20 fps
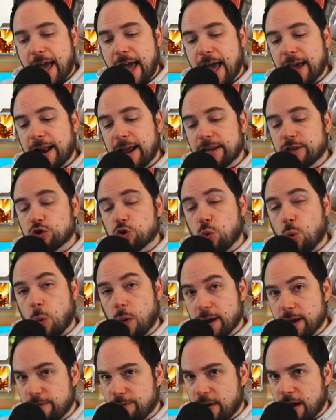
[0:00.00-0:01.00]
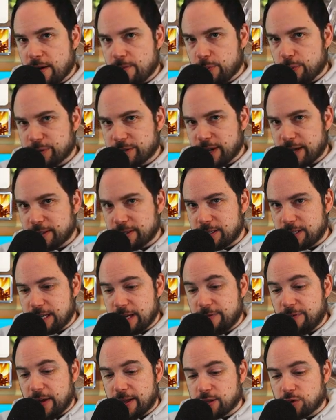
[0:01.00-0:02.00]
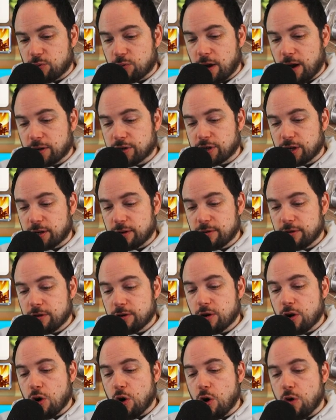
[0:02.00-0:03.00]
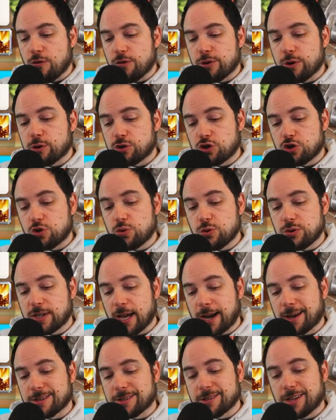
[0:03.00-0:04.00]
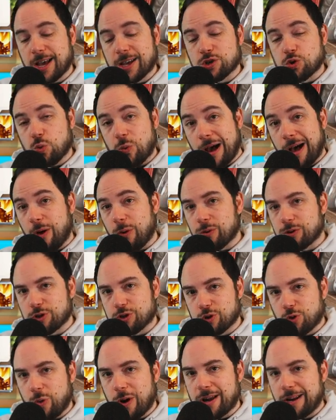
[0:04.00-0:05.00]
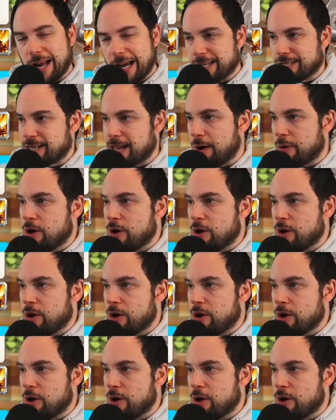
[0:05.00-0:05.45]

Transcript: and a 25% defense reduction over those two seconds as well, which is quite nice.